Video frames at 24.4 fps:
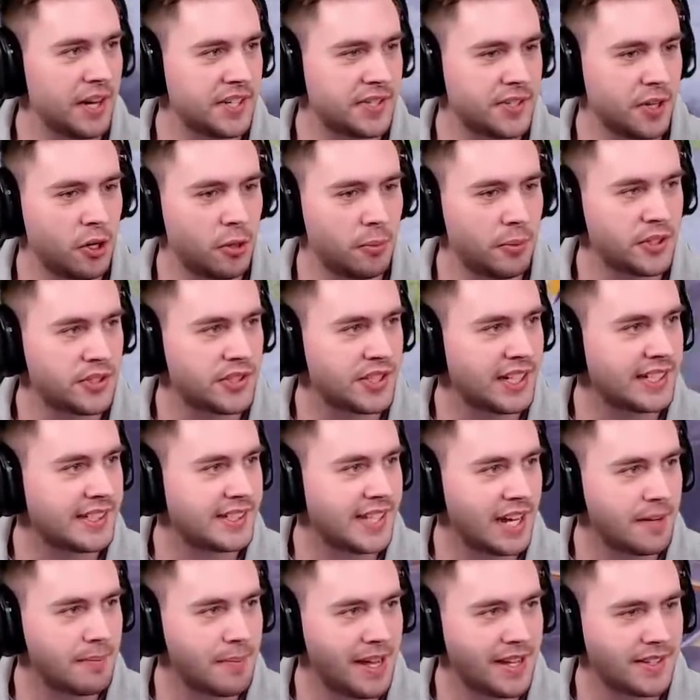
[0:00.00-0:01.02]
almost like
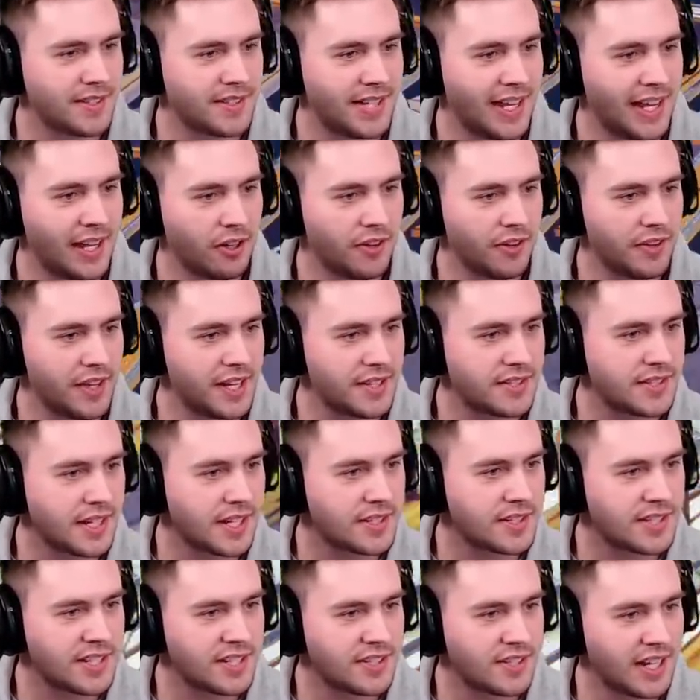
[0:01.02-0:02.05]
Dead Man's Tale in that
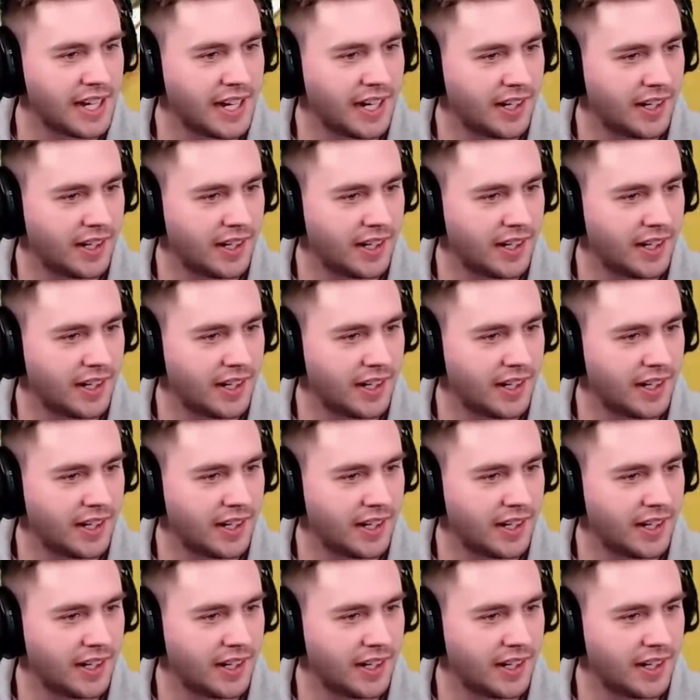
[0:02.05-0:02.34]
sense. It's like,